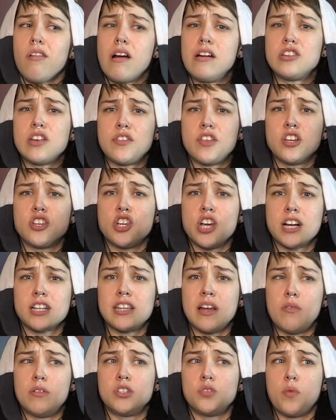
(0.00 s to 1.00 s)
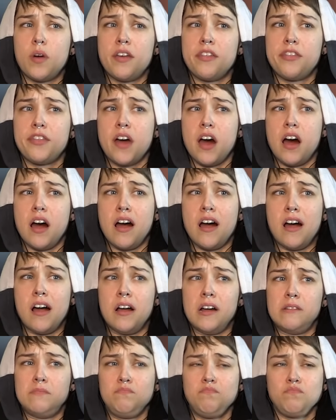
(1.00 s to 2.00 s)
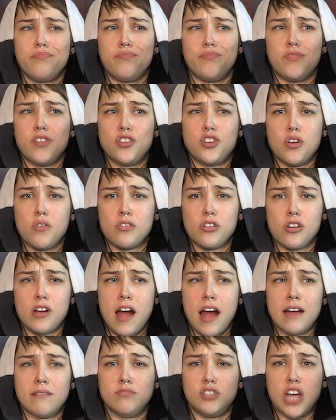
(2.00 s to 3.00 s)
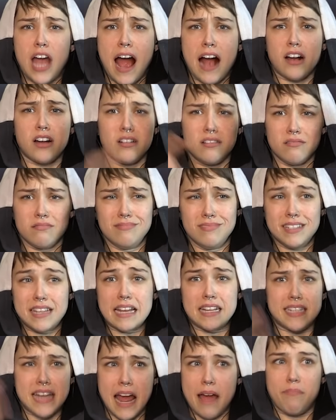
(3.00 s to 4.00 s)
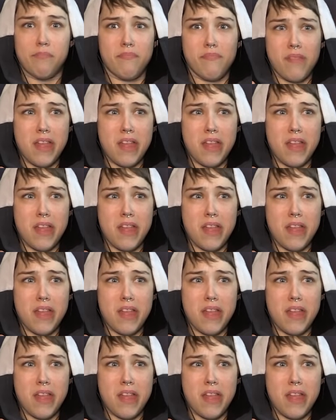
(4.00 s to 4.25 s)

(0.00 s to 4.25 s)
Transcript: Was that the chick that was with uh, the Joker guy, Jack? Is that his name?